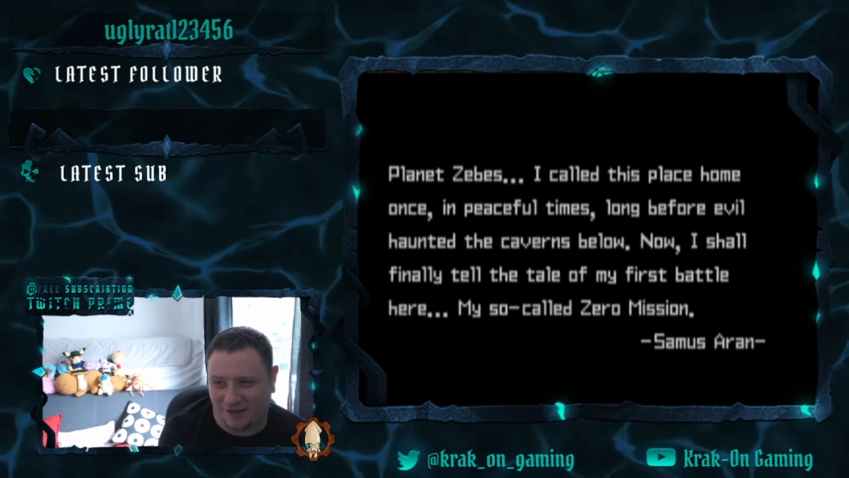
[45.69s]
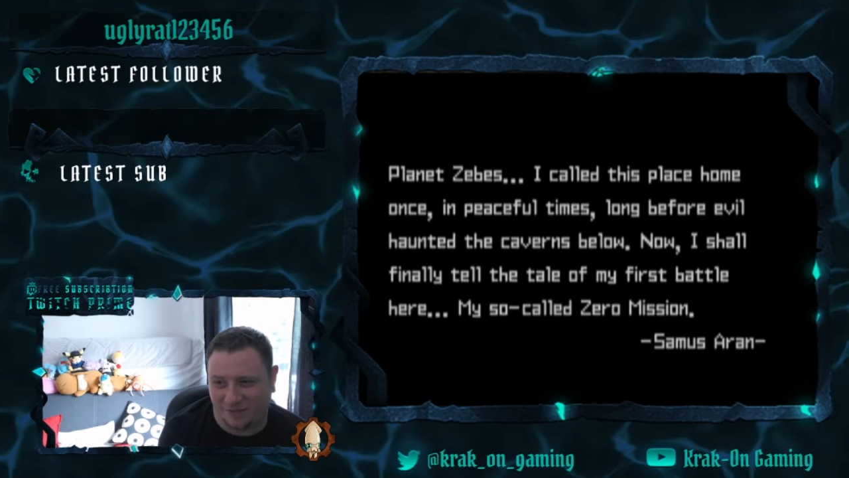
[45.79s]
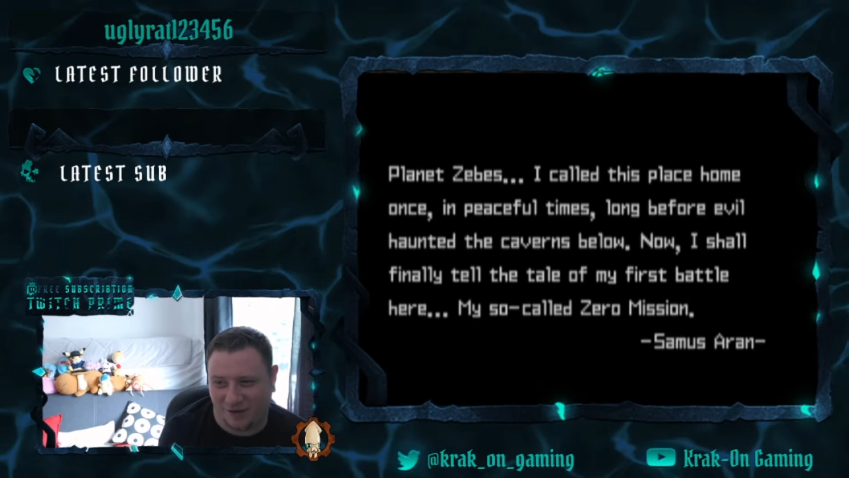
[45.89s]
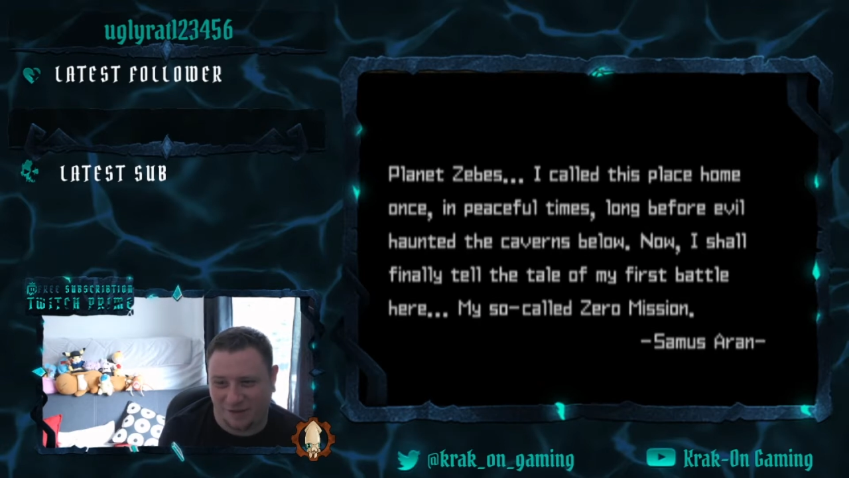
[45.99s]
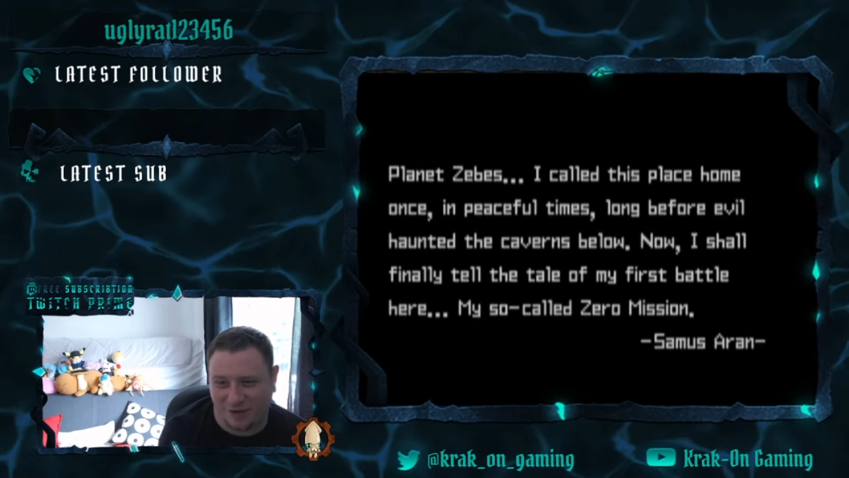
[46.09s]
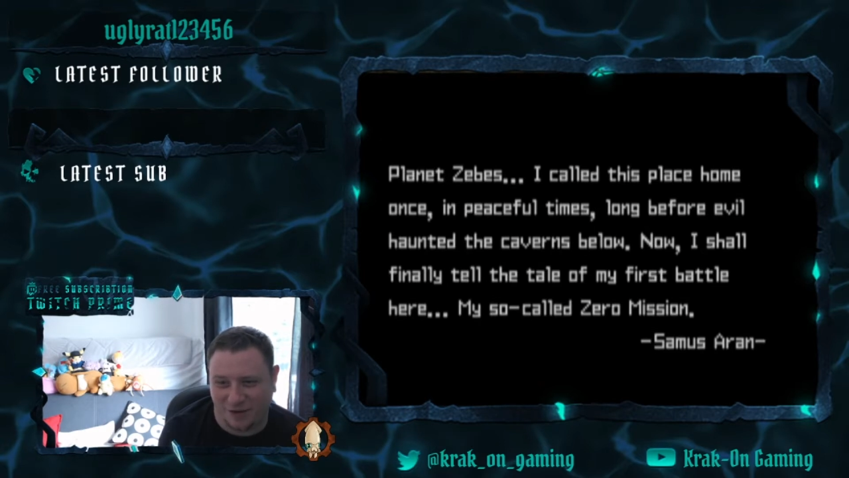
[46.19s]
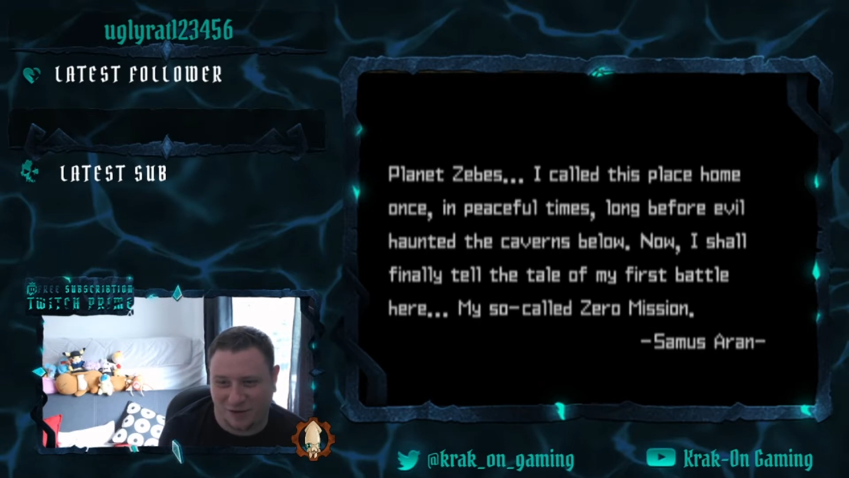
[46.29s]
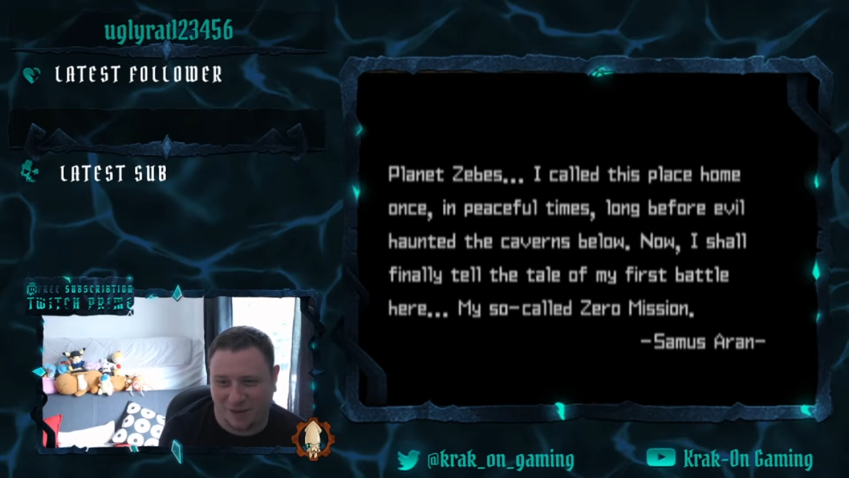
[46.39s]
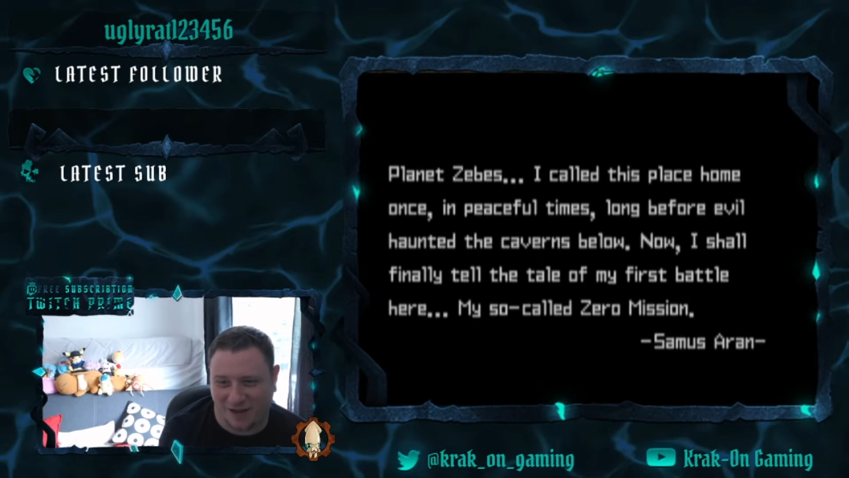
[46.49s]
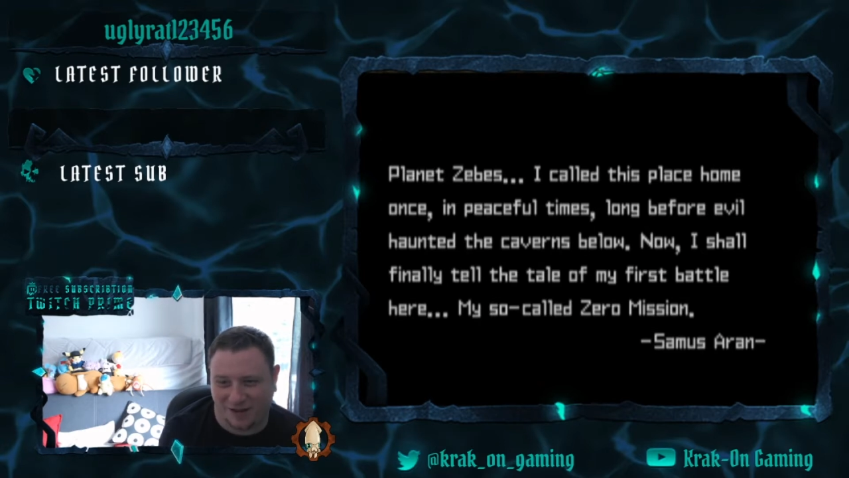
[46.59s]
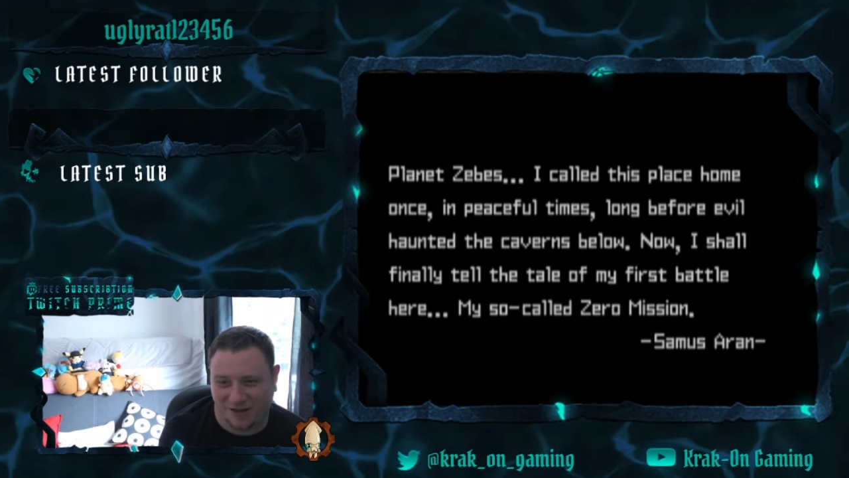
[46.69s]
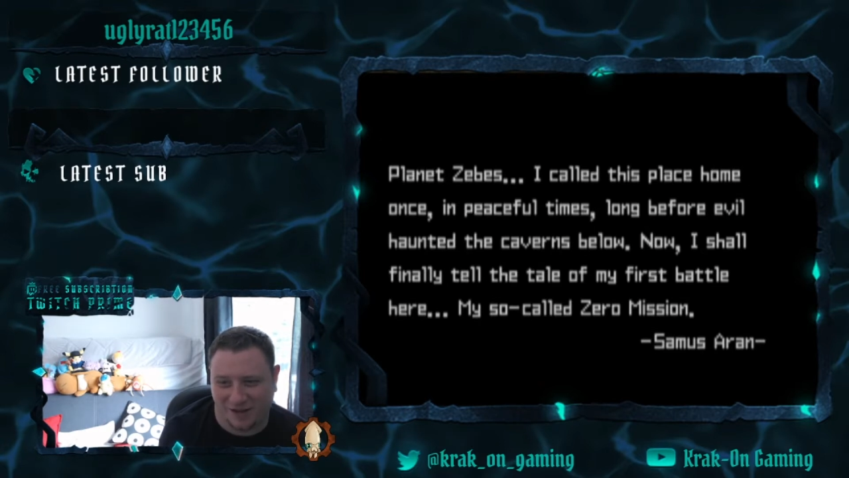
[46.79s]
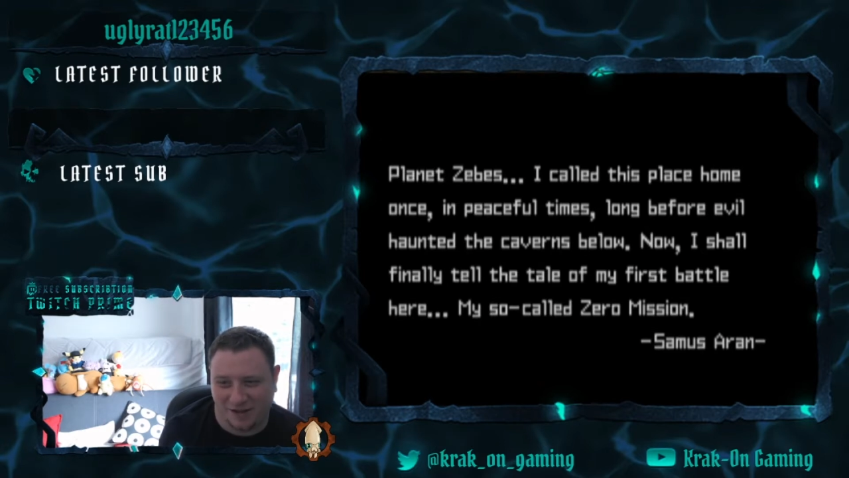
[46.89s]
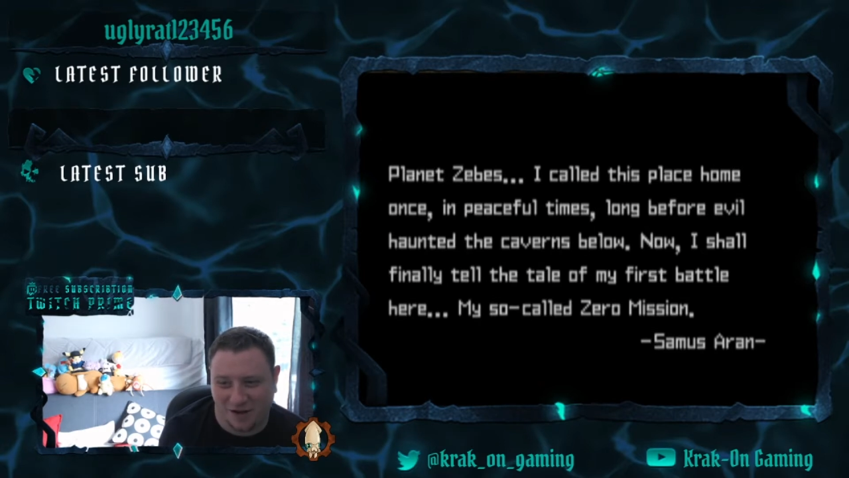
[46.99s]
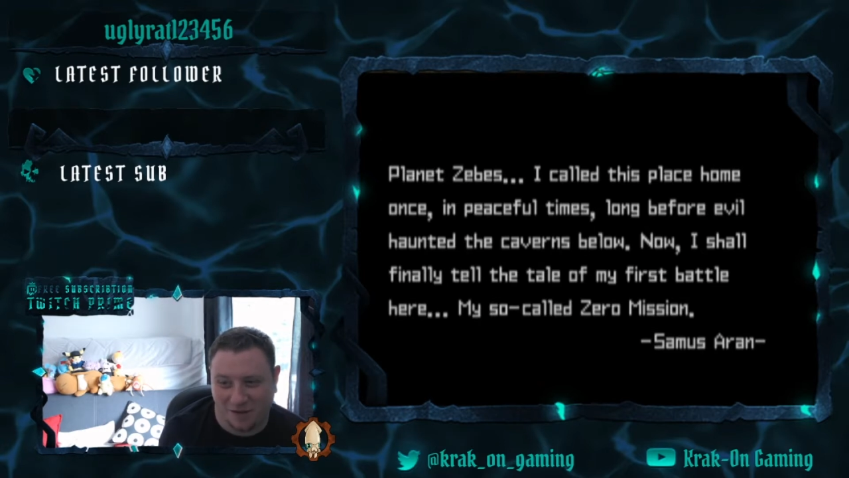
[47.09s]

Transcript: of my first battle here,